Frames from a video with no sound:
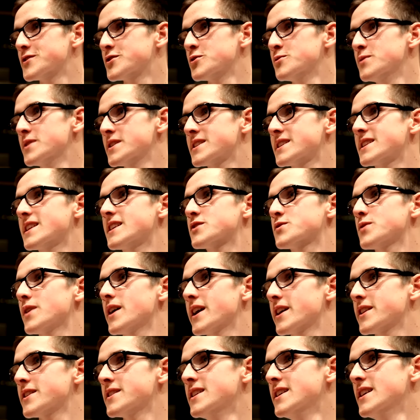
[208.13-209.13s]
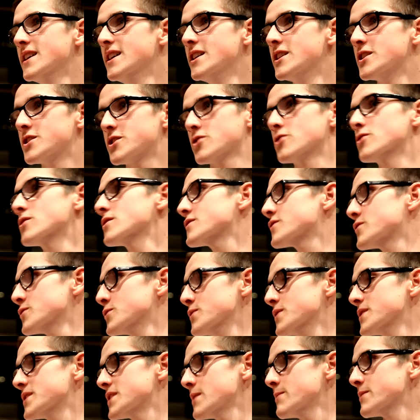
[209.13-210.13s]
2 weeks and are trying sort of to
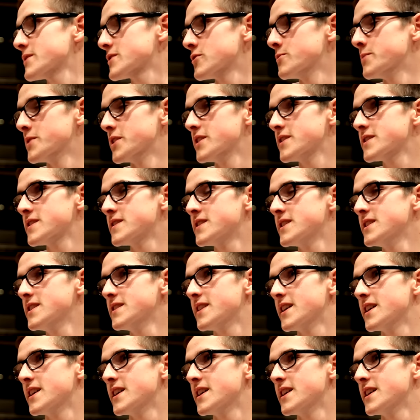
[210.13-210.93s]
do the same as Luminosity,